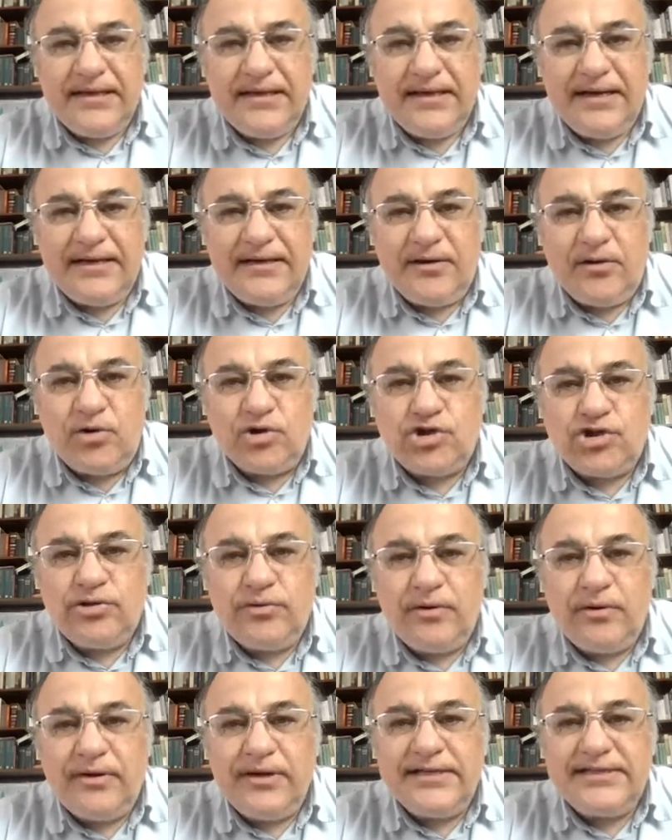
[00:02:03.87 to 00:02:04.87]
An
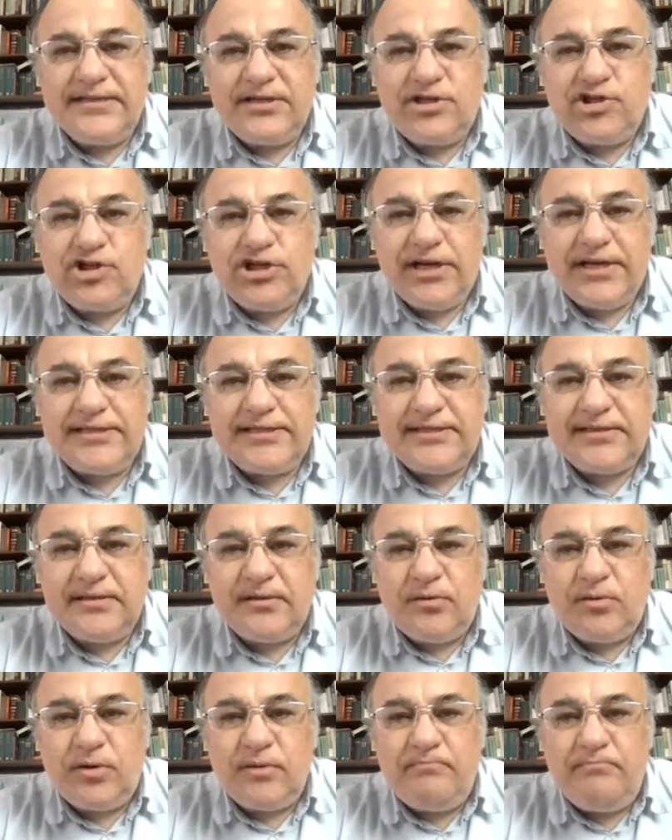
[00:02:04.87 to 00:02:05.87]
ossuary is a chest
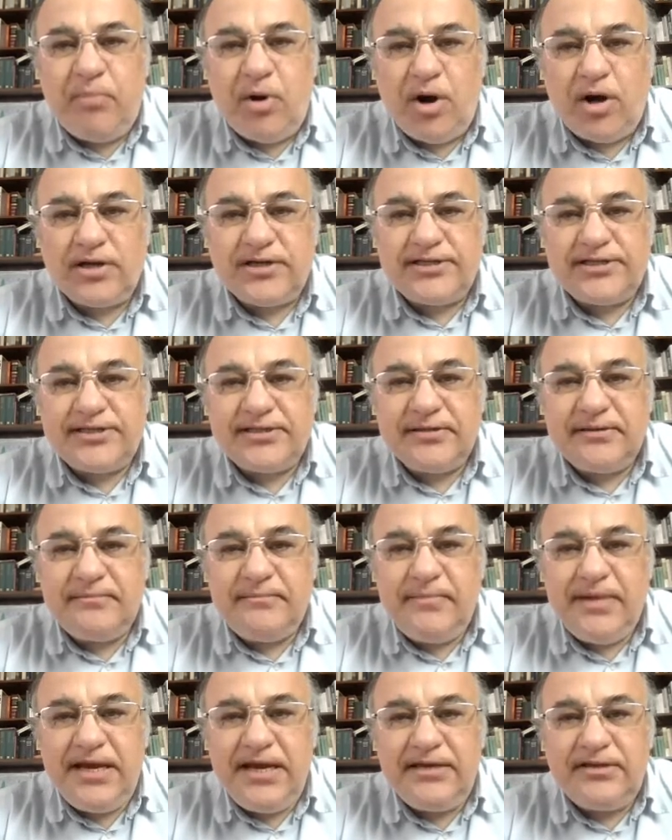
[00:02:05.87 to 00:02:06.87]
or box
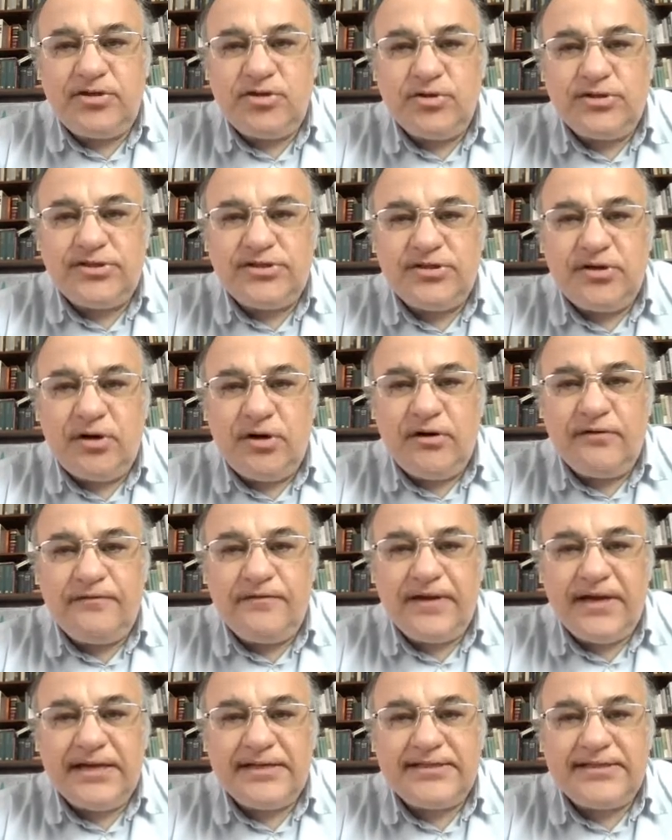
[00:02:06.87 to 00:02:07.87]
made to
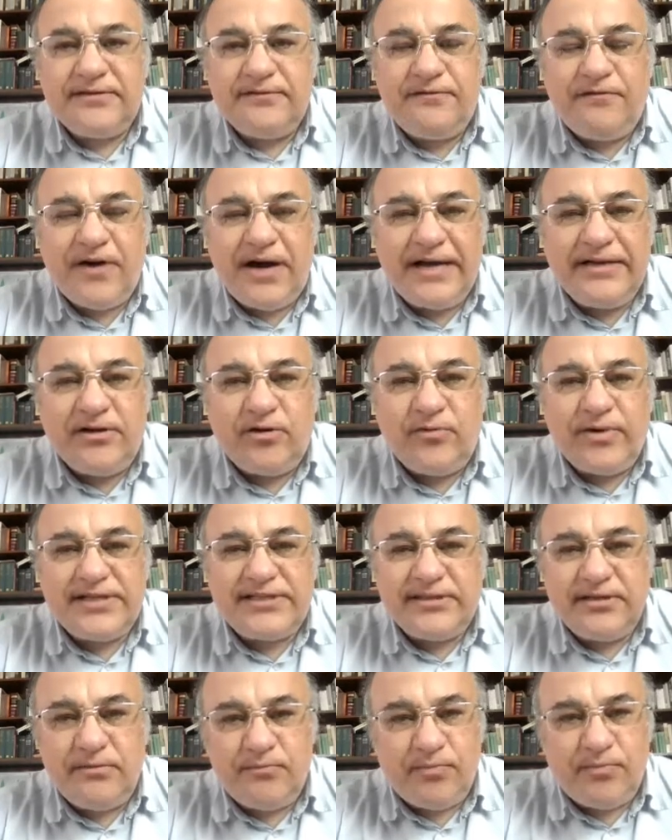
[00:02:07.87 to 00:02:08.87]
serve as the final
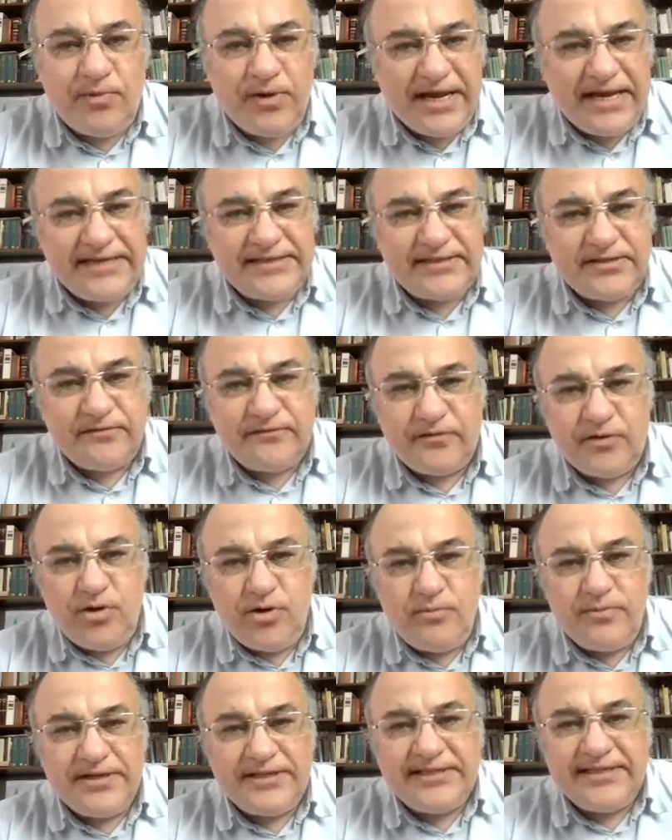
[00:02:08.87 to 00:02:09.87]
resting place of
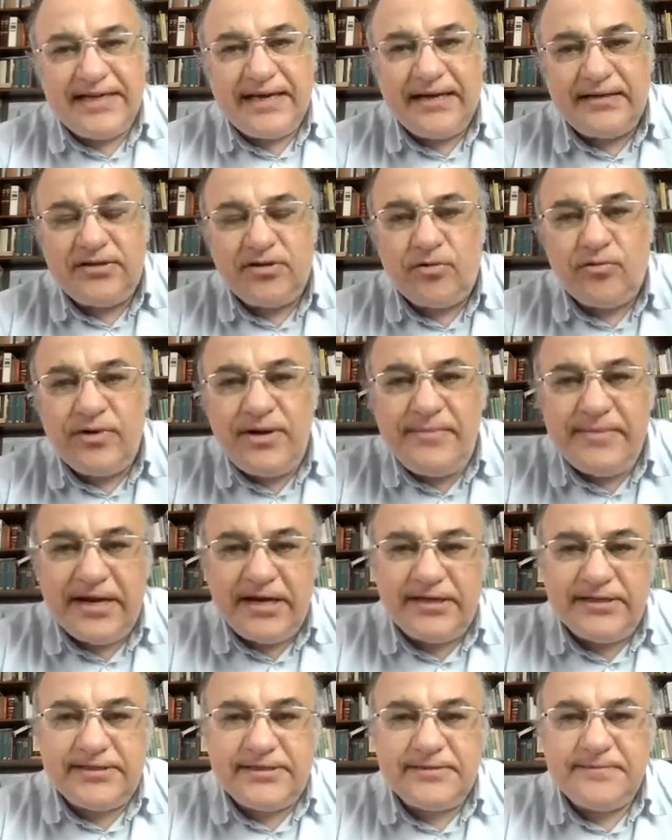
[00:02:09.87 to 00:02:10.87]
human skeletal
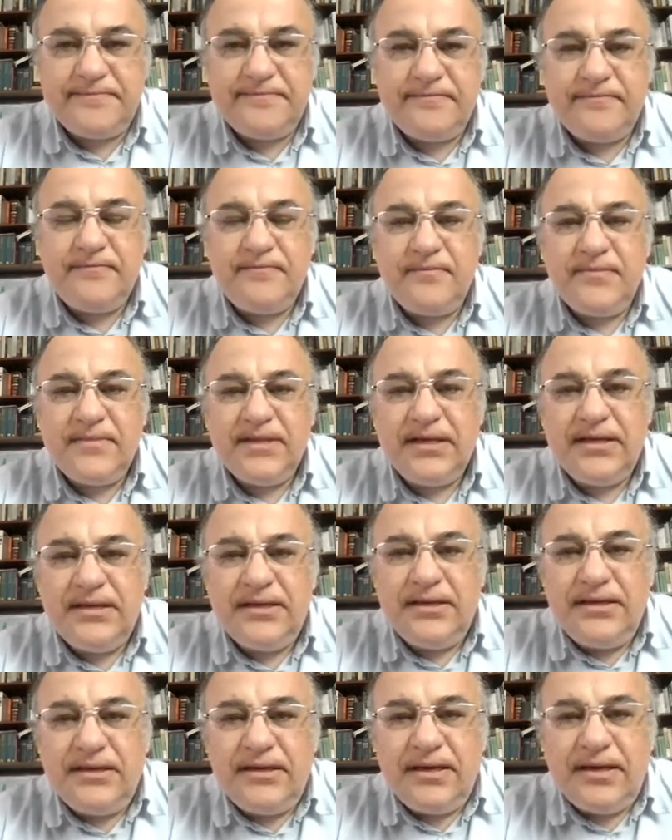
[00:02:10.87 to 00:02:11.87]
remains.
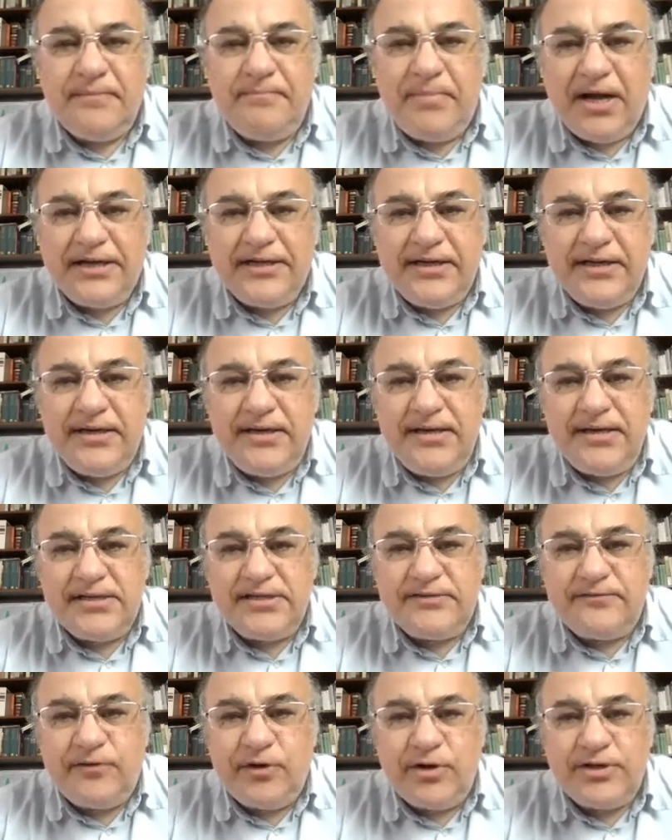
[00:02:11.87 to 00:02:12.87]
A body
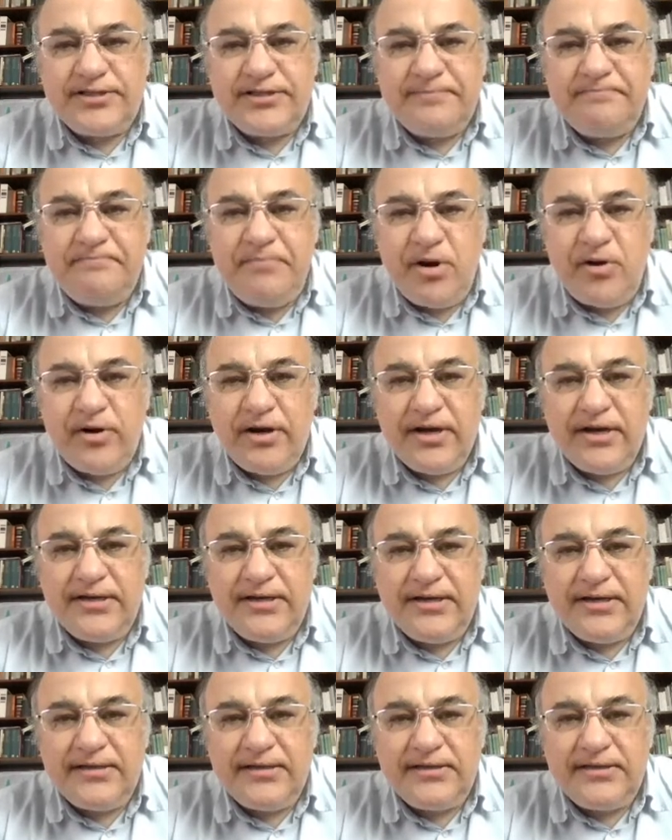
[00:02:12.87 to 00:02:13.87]
is first
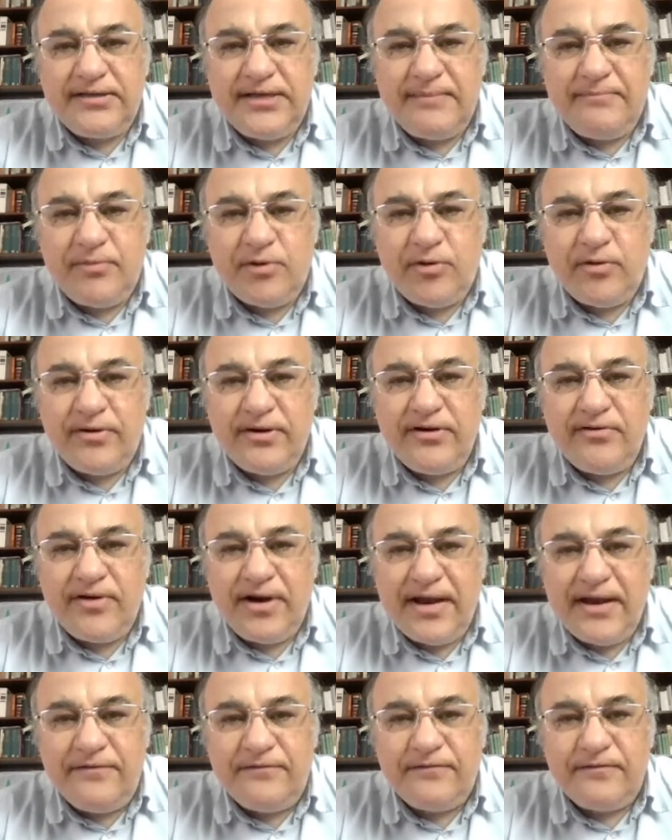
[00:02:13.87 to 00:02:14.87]
buried in a temporary
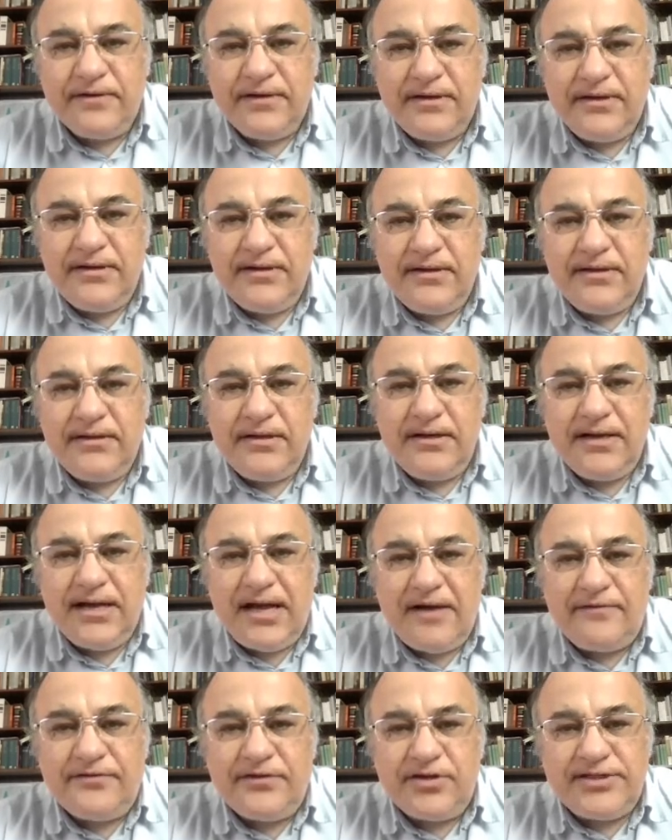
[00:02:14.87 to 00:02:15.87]
grave, then
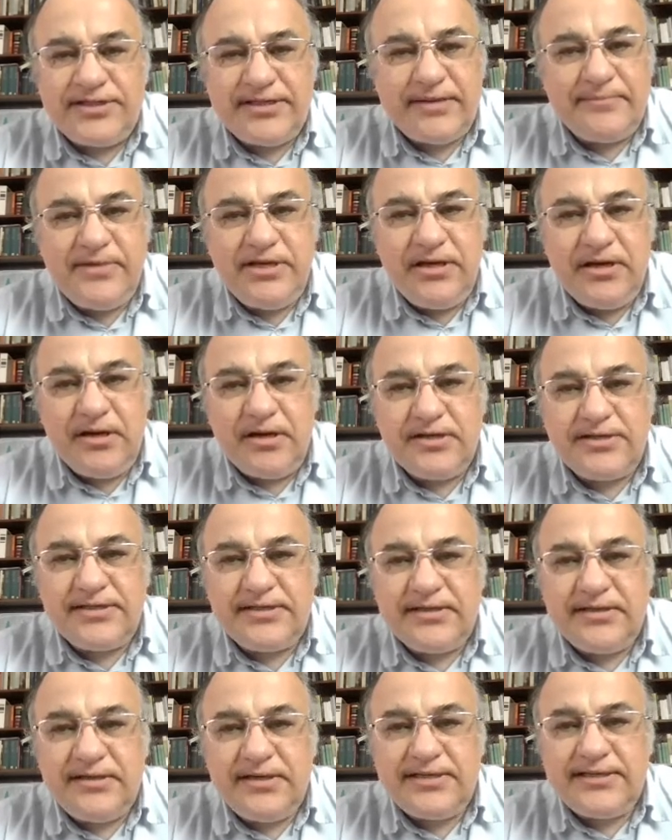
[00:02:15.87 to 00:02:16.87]
after some
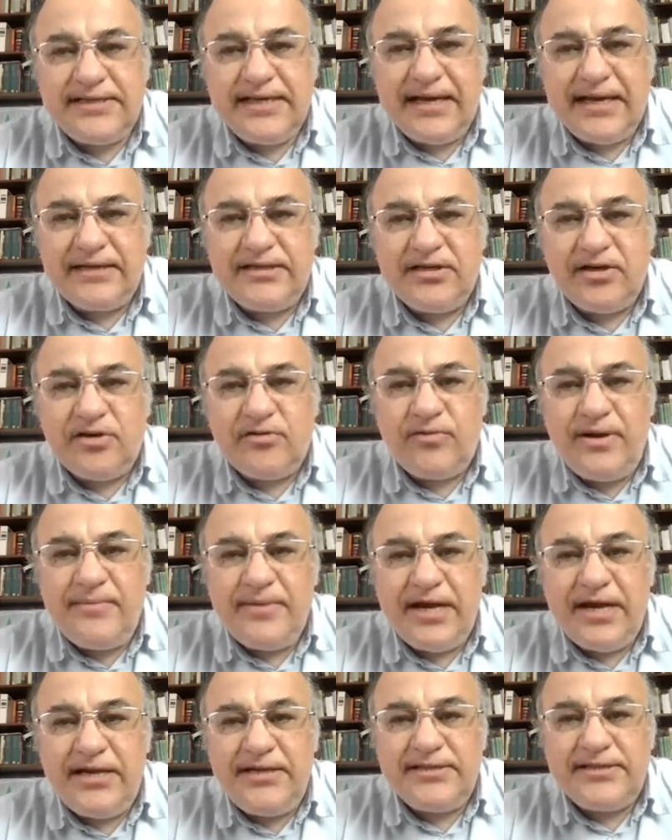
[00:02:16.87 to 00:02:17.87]
years, the skeletal
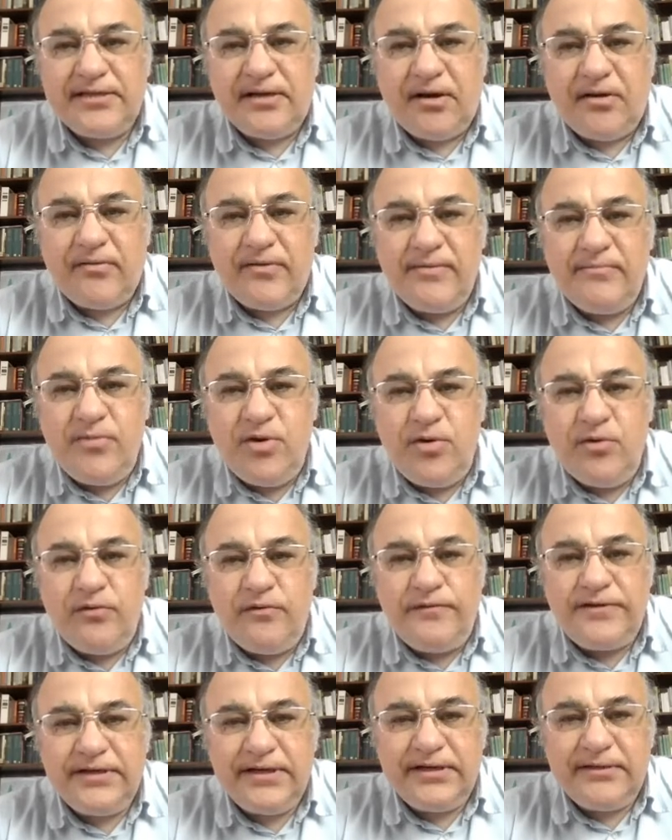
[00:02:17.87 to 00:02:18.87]
remains are
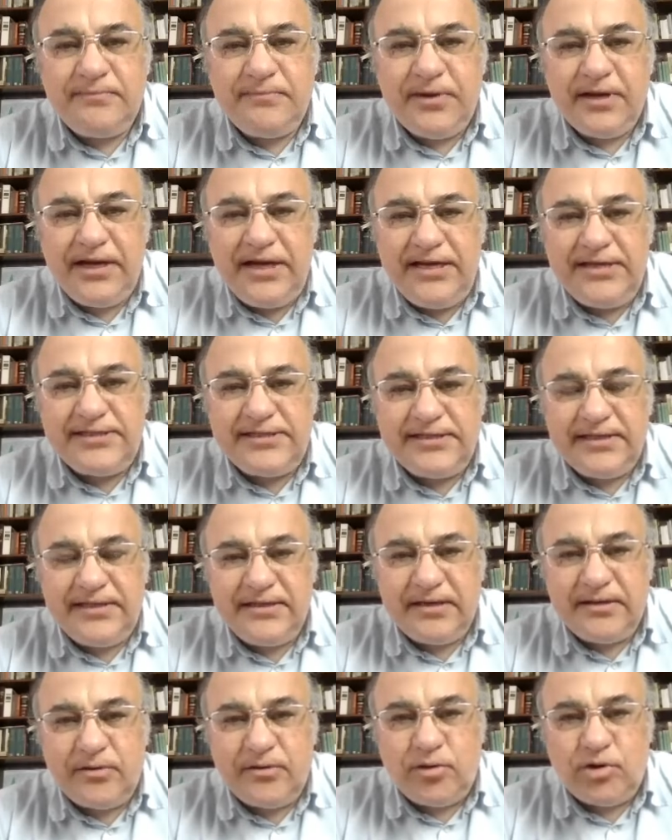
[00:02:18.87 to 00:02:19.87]
removed and placed
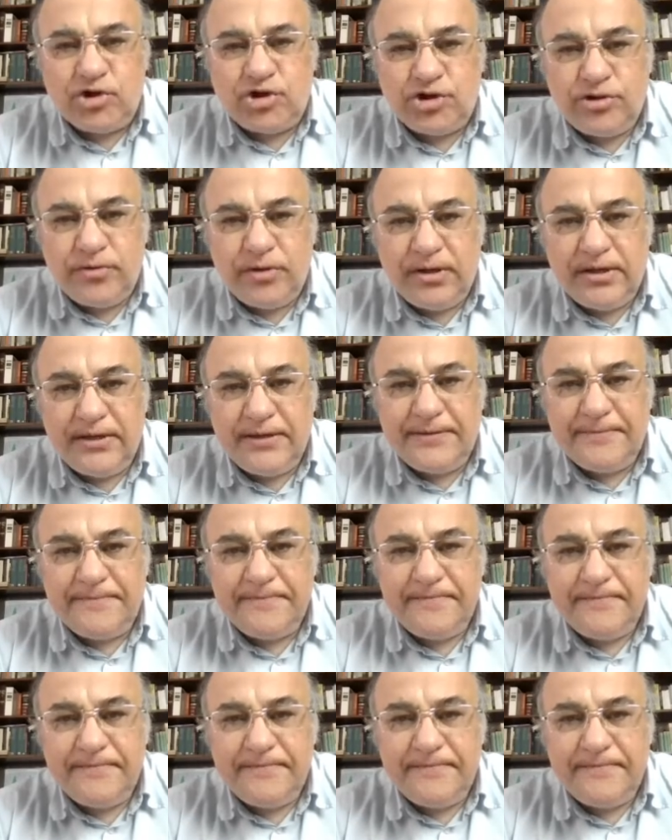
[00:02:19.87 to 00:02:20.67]
in an ossuary.